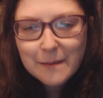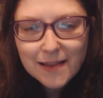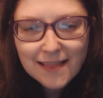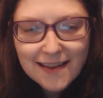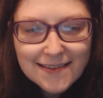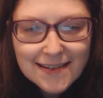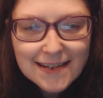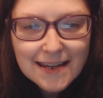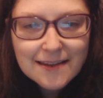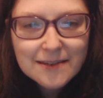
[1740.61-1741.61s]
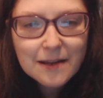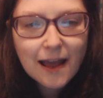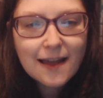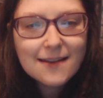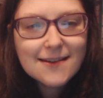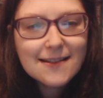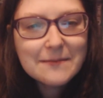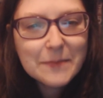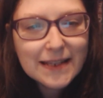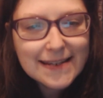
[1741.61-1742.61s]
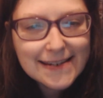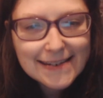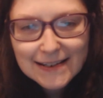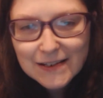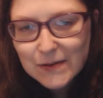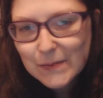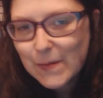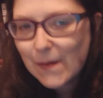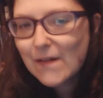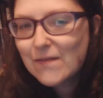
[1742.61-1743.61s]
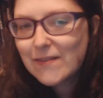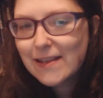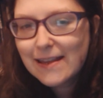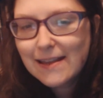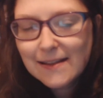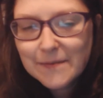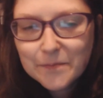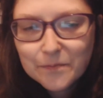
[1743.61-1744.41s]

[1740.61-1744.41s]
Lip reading: I'm glad he is actually pleasing some of the